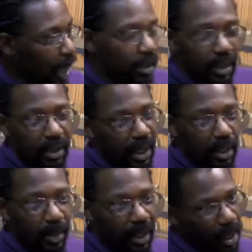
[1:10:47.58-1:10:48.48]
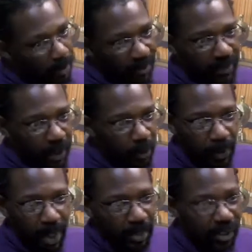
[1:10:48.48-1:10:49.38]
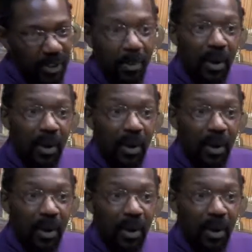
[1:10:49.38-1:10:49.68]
I just hand them a copy of Terry Pratchett's Small